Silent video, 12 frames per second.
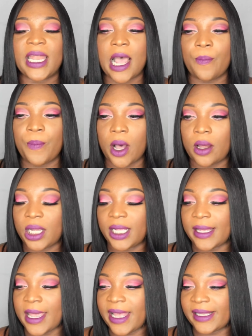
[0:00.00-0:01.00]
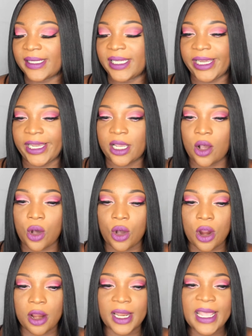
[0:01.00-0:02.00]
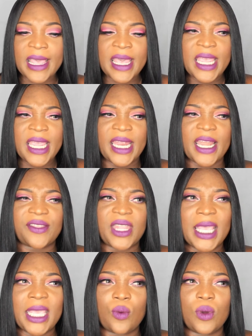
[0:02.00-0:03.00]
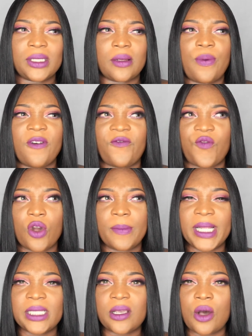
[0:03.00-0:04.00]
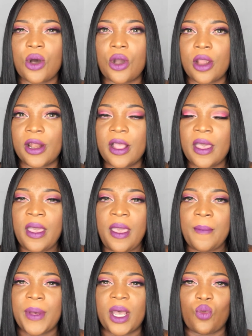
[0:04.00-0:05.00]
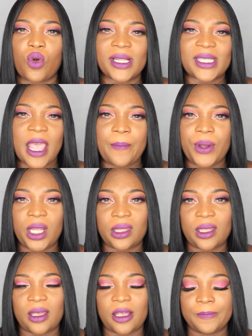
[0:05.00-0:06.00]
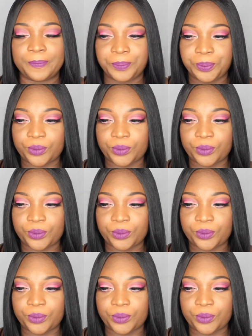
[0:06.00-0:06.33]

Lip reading: And I bought a SD card, and I think it was a performance card, but once I put the